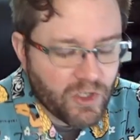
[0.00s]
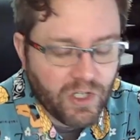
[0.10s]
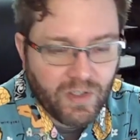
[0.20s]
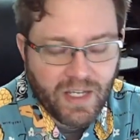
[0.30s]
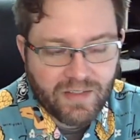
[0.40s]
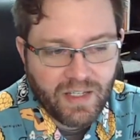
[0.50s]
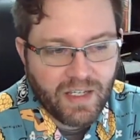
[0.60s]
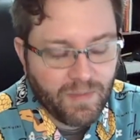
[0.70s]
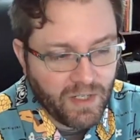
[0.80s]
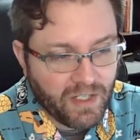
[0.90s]
show last
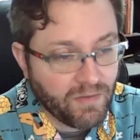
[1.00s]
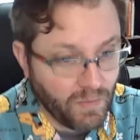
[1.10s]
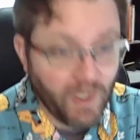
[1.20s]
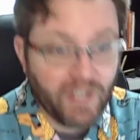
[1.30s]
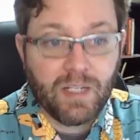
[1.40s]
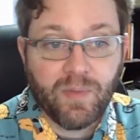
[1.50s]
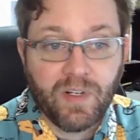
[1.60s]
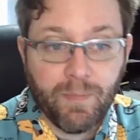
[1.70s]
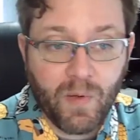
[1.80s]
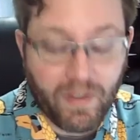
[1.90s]
night, but he went deep
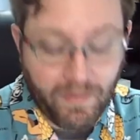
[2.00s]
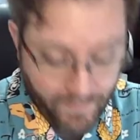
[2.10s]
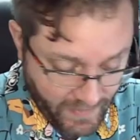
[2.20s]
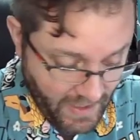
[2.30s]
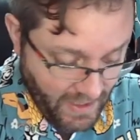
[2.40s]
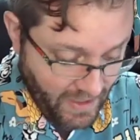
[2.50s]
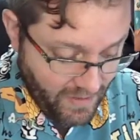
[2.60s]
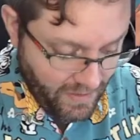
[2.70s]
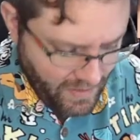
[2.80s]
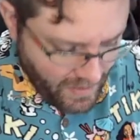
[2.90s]
into Boeing,
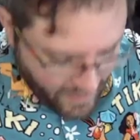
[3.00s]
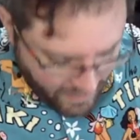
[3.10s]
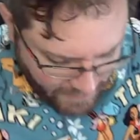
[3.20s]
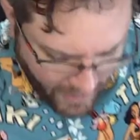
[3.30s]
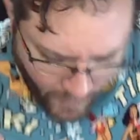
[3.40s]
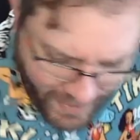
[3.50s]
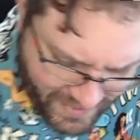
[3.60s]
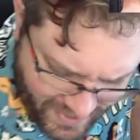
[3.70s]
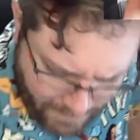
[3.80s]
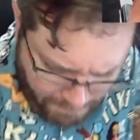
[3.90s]
and not quite as
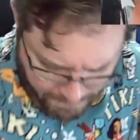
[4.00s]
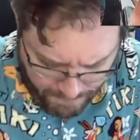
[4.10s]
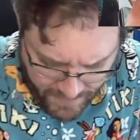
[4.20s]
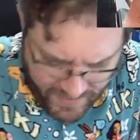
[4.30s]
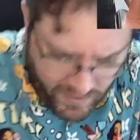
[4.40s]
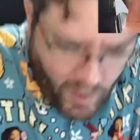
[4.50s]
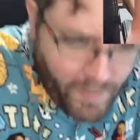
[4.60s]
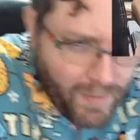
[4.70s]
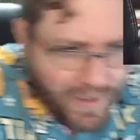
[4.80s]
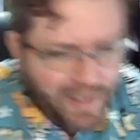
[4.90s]
deep as I was
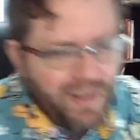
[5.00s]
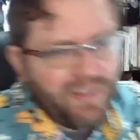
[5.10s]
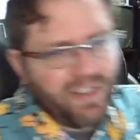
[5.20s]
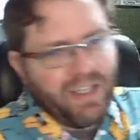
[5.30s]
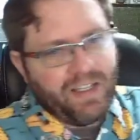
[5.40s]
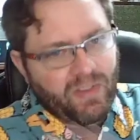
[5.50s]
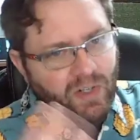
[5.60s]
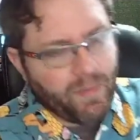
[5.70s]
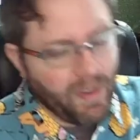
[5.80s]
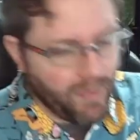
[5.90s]
hoping, but you know, he's only got like a
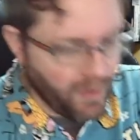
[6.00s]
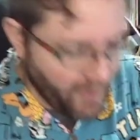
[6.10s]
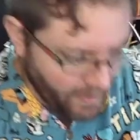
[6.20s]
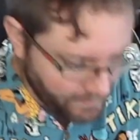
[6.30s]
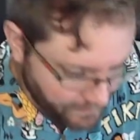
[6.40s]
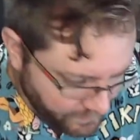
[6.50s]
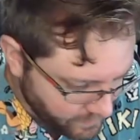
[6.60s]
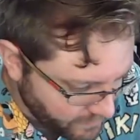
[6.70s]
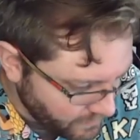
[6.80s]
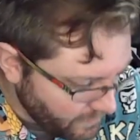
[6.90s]
30-minute program.
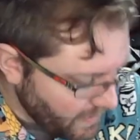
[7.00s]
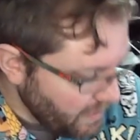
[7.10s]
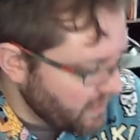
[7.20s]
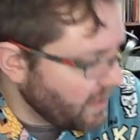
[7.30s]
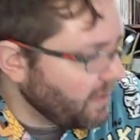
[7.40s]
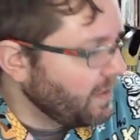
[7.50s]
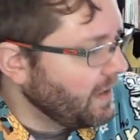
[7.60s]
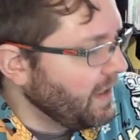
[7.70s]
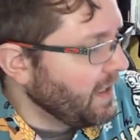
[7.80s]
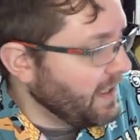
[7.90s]
So
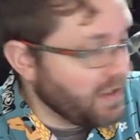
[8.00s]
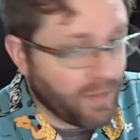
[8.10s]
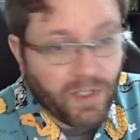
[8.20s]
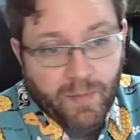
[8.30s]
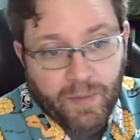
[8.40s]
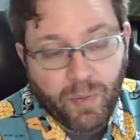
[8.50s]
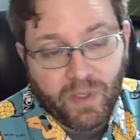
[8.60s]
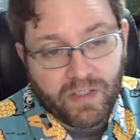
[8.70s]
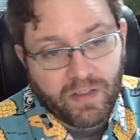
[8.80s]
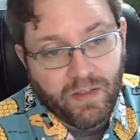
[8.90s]
he talked about all the big
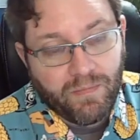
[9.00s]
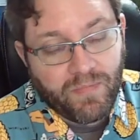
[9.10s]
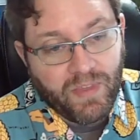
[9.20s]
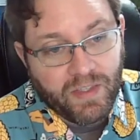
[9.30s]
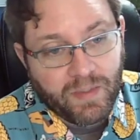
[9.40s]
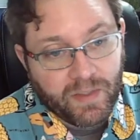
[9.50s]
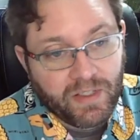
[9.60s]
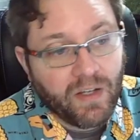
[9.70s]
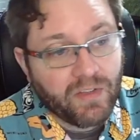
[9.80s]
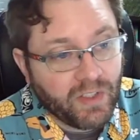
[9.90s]
points that the
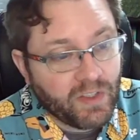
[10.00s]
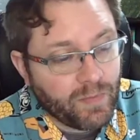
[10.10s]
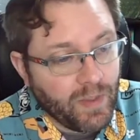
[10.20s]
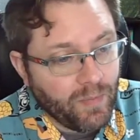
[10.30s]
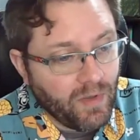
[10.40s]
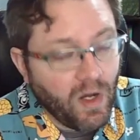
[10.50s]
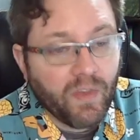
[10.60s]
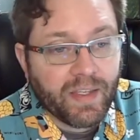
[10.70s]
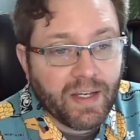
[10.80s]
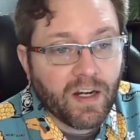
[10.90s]
McDonnell Douglas people, all
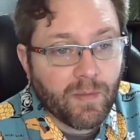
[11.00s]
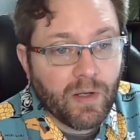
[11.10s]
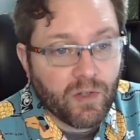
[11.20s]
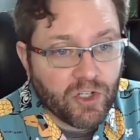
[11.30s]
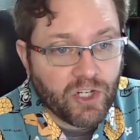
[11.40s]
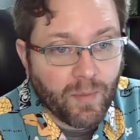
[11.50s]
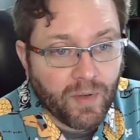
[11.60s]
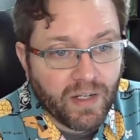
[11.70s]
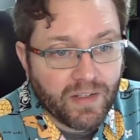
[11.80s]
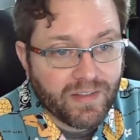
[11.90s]
they cared about was share
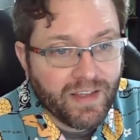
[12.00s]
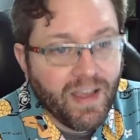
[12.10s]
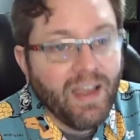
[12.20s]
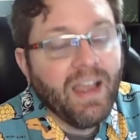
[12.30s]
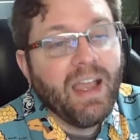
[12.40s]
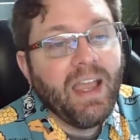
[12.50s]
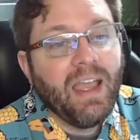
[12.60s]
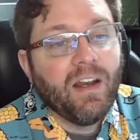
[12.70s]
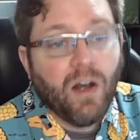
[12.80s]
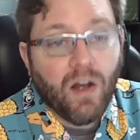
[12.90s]
price,
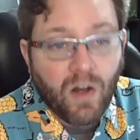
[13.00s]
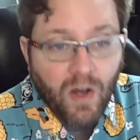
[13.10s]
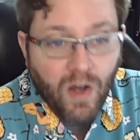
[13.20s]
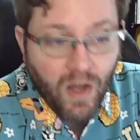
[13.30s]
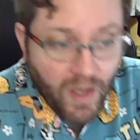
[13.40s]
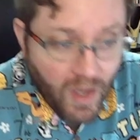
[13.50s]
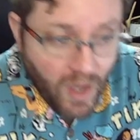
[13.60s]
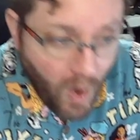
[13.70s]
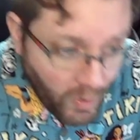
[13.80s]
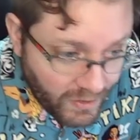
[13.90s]
and
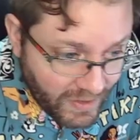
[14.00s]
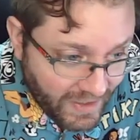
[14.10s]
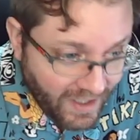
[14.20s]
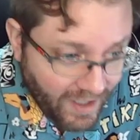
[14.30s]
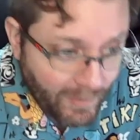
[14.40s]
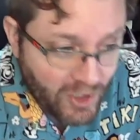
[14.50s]
only caring about